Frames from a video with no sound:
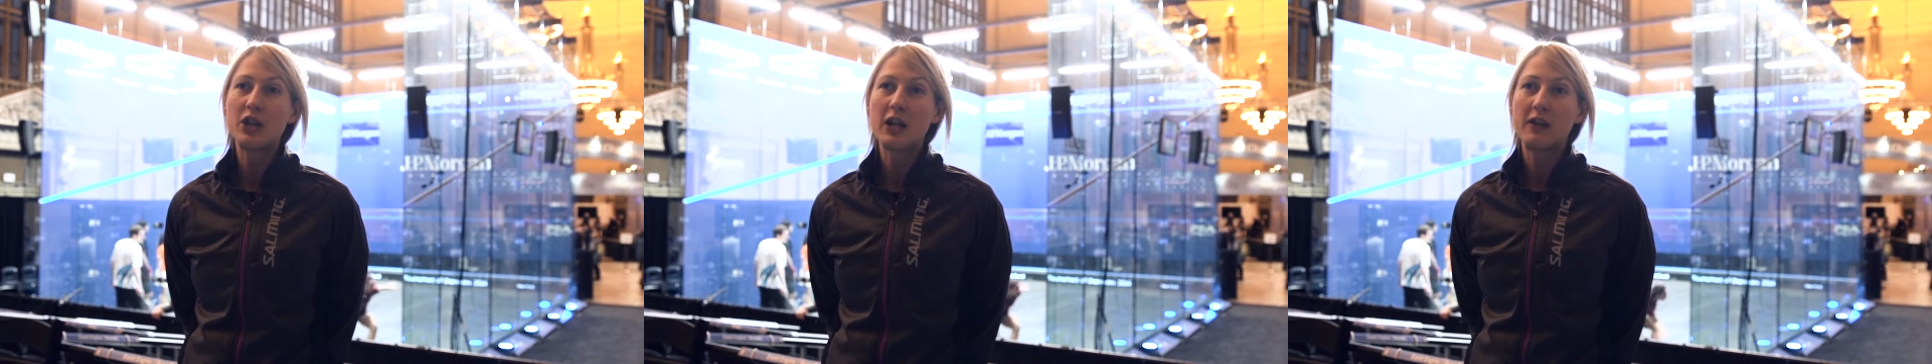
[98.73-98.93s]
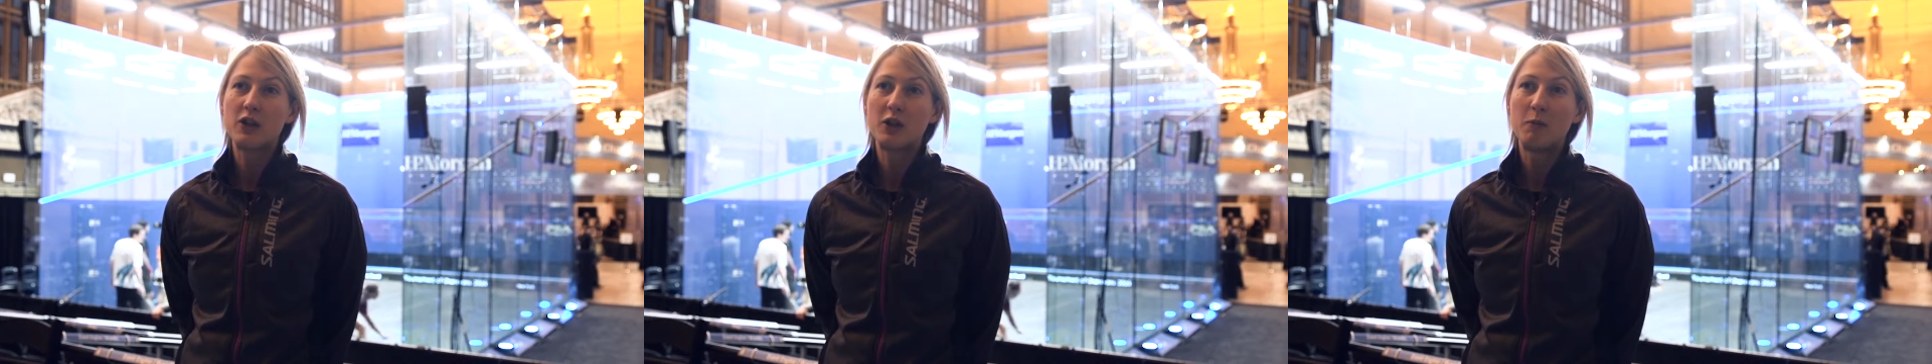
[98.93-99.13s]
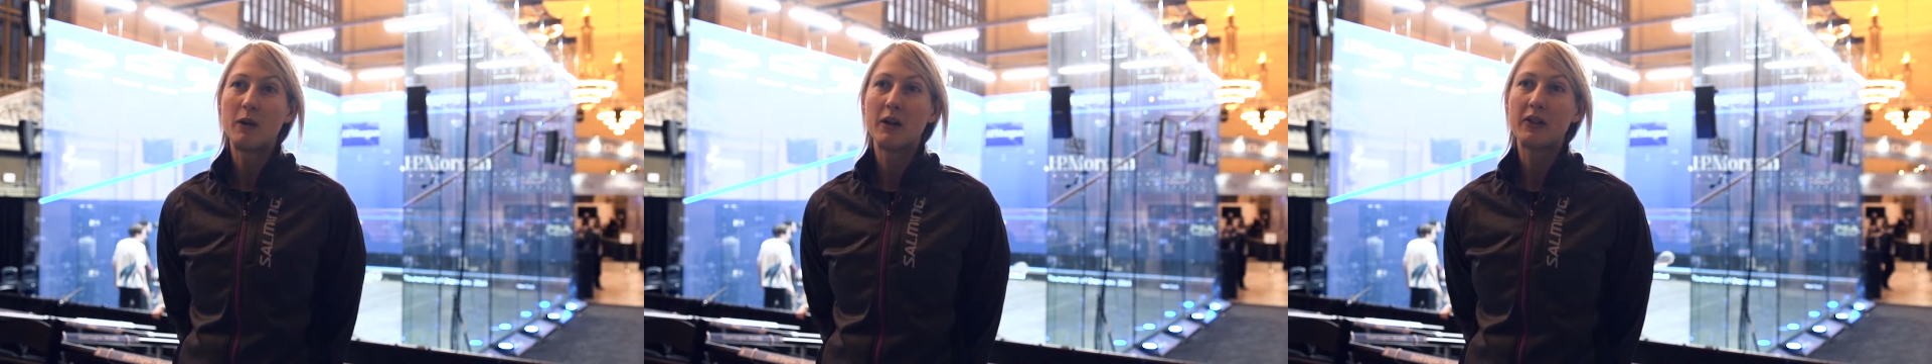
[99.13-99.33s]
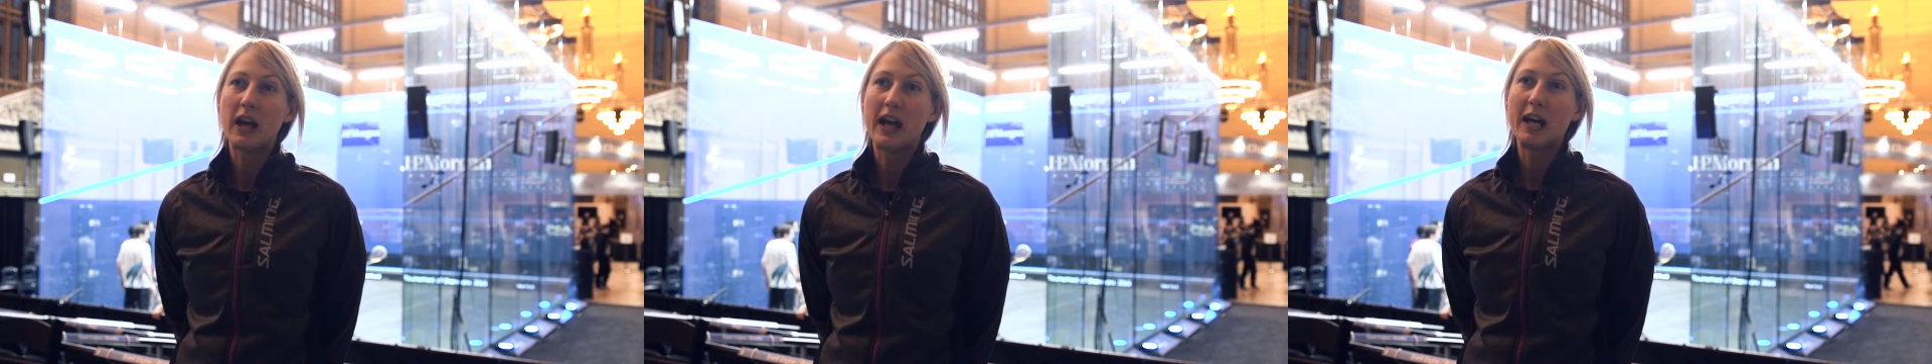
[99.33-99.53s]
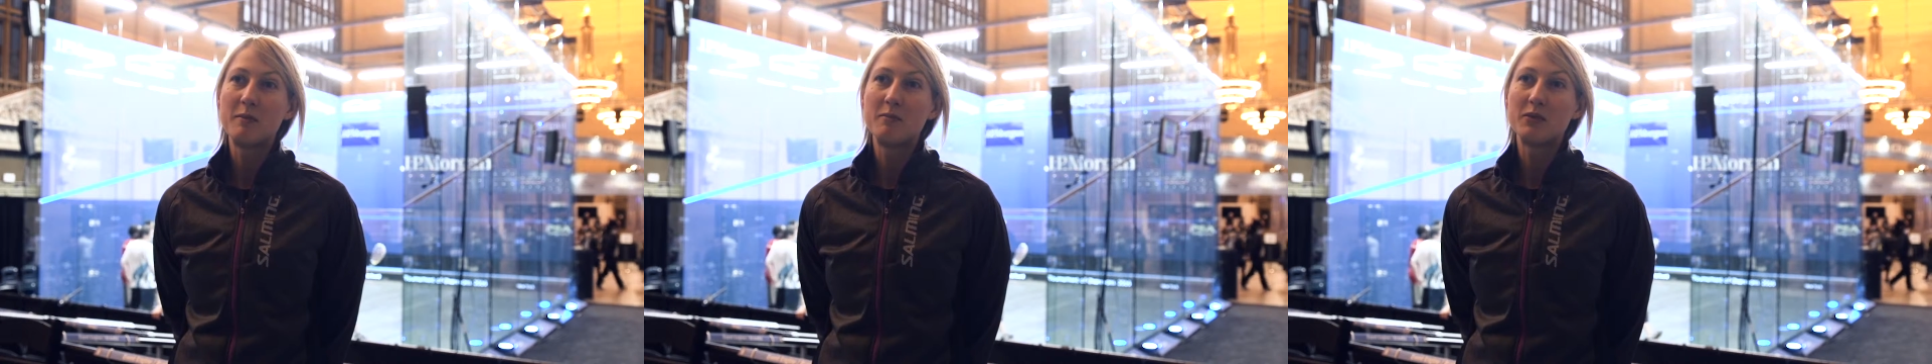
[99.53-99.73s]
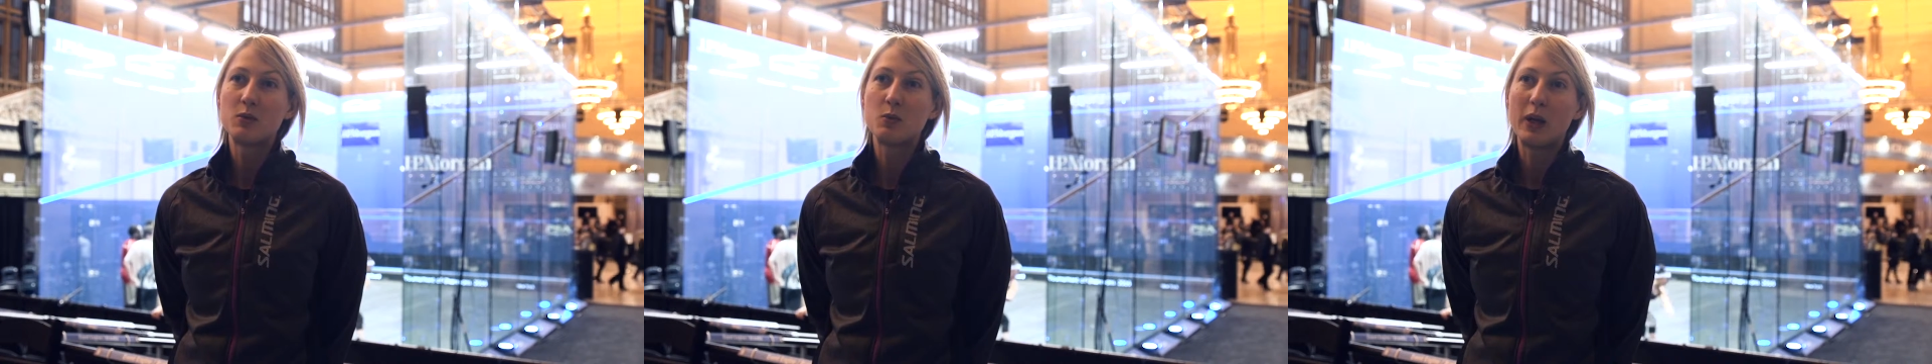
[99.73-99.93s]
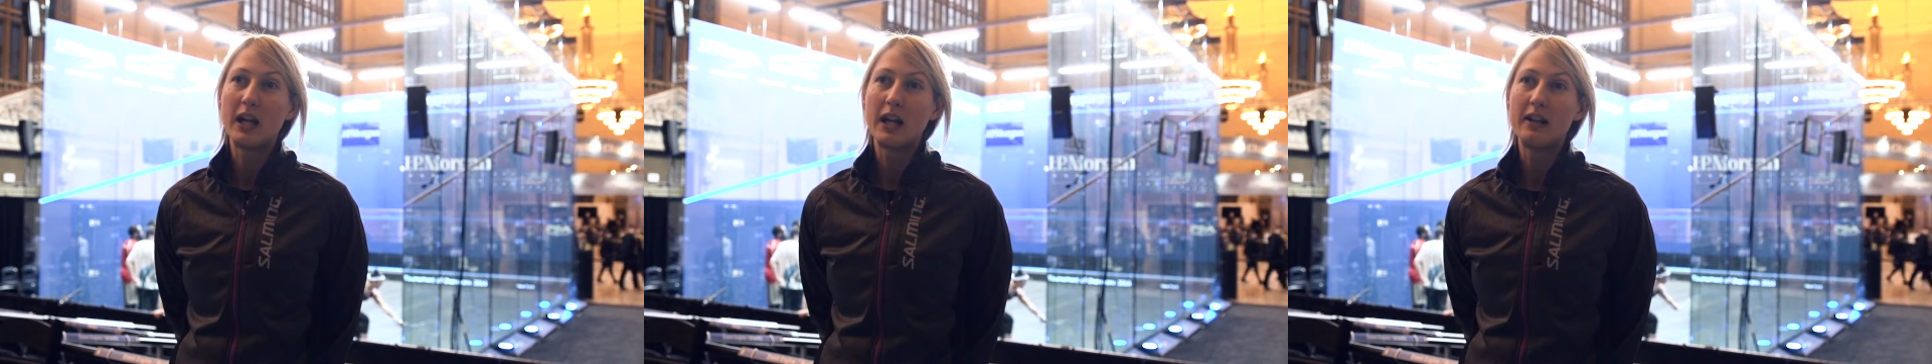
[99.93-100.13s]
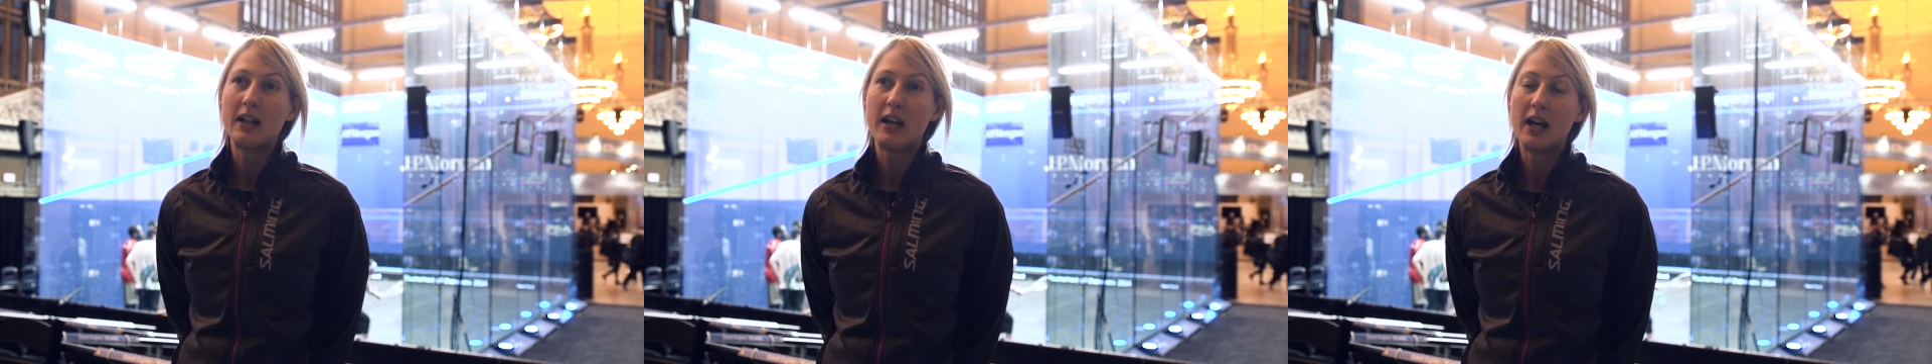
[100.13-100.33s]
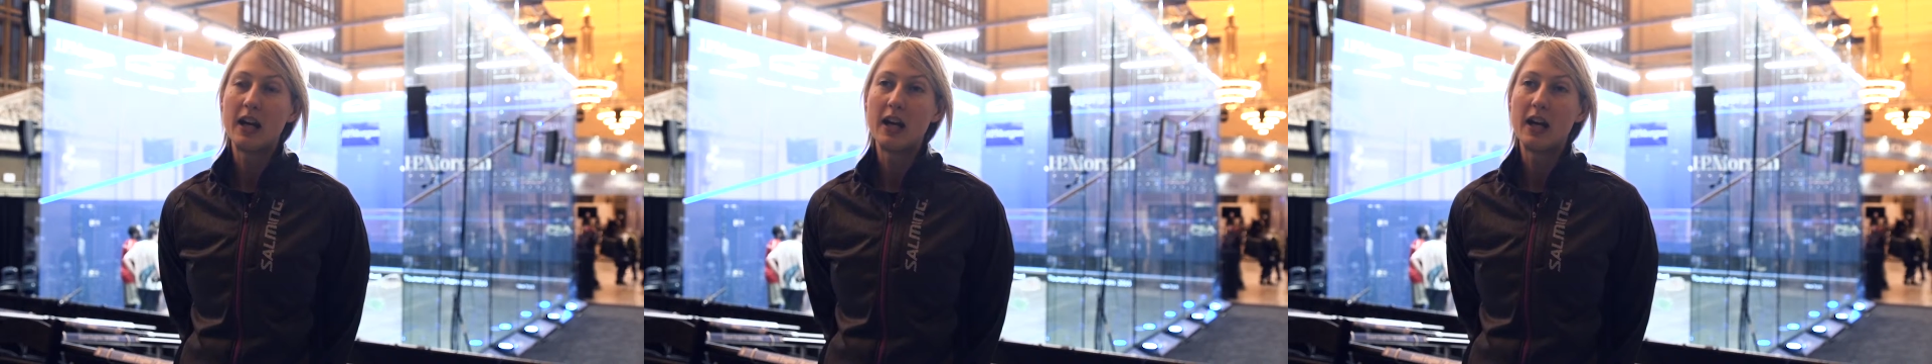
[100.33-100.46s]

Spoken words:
year at the Commonwealth Games, winning